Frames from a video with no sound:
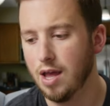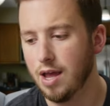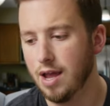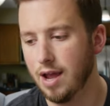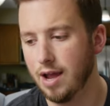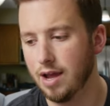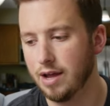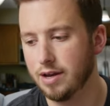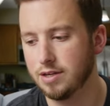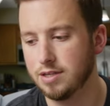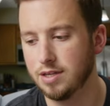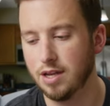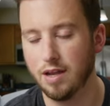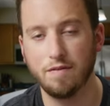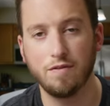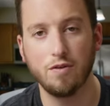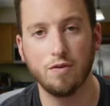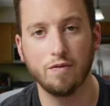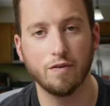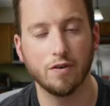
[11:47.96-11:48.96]
And
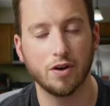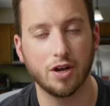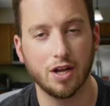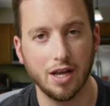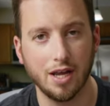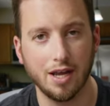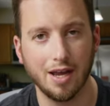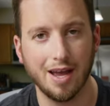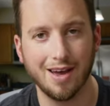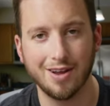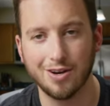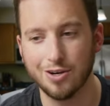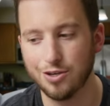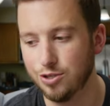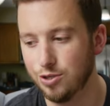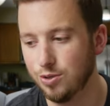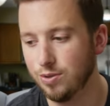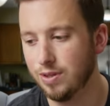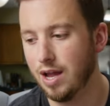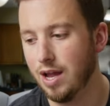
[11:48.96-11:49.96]
if you forget how to
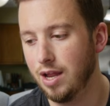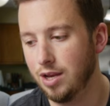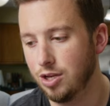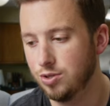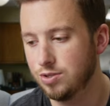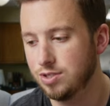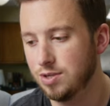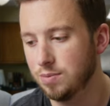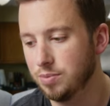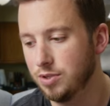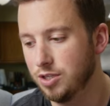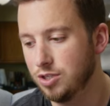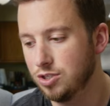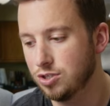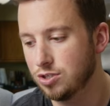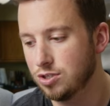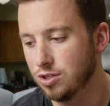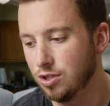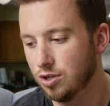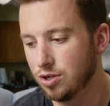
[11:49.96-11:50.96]
do that, you simply
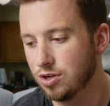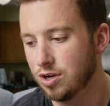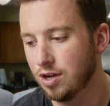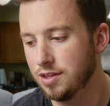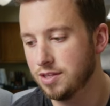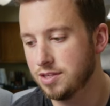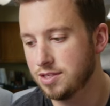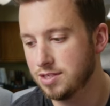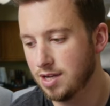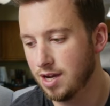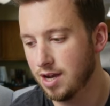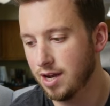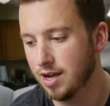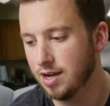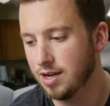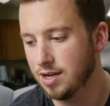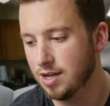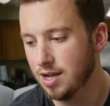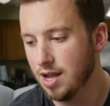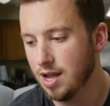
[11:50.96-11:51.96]
just look on the
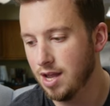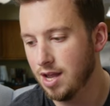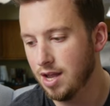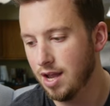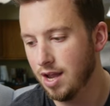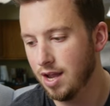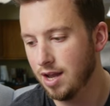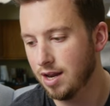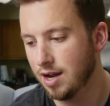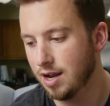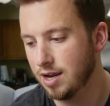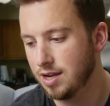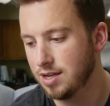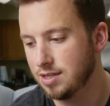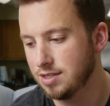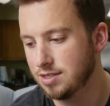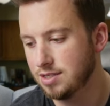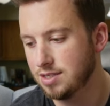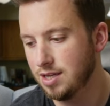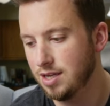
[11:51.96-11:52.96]
side and I
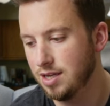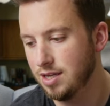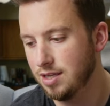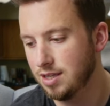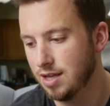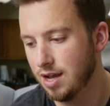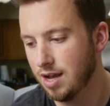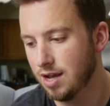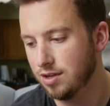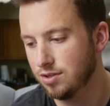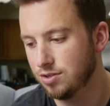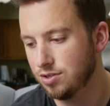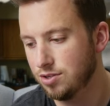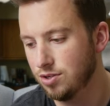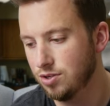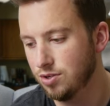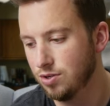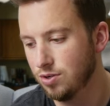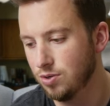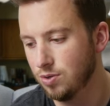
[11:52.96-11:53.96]
can see that
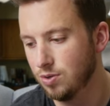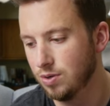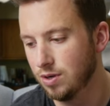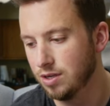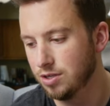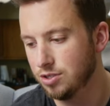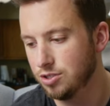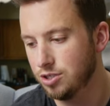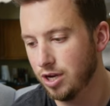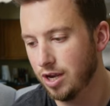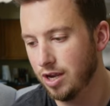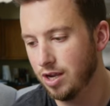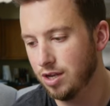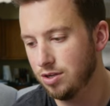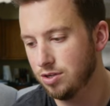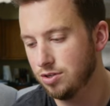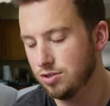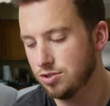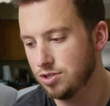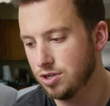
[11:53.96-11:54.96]
to
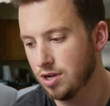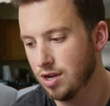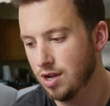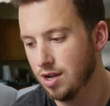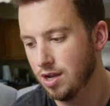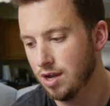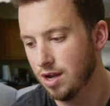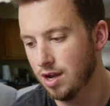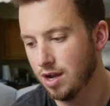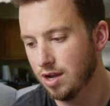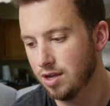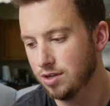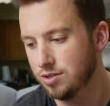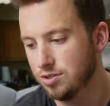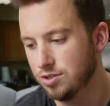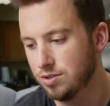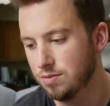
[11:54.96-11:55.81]
change uh,